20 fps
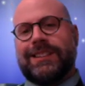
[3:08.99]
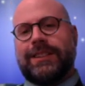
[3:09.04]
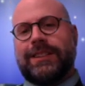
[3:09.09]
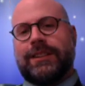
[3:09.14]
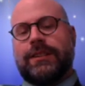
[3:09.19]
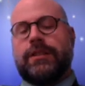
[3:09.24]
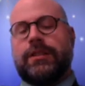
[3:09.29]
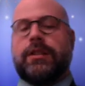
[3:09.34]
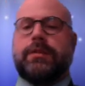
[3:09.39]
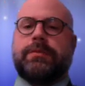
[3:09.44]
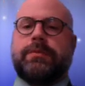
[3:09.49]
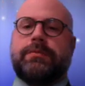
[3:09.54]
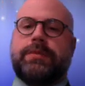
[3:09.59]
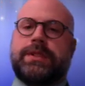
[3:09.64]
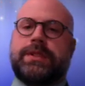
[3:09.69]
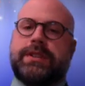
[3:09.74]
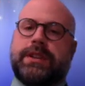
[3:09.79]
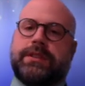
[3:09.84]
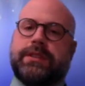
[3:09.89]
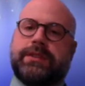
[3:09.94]
No, but
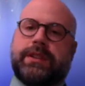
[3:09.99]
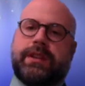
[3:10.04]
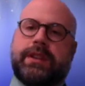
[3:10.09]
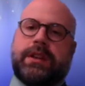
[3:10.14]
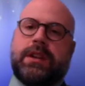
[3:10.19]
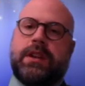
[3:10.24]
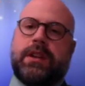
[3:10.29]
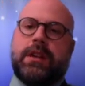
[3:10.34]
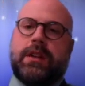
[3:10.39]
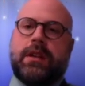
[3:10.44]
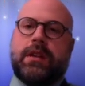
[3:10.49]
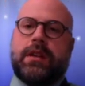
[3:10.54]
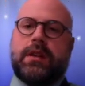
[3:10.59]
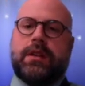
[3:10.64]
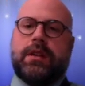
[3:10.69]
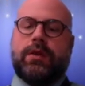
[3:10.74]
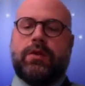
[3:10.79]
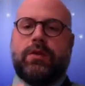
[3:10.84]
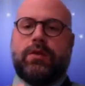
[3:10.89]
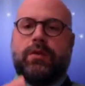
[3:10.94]
seriously,
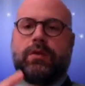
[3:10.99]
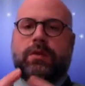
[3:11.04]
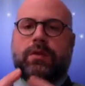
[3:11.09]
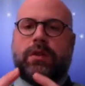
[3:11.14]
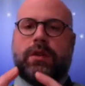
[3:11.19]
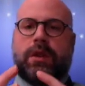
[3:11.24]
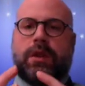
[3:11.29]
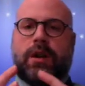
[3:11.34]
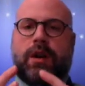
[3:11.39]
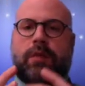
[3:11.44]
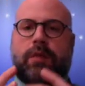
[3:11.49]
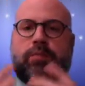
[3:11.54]
a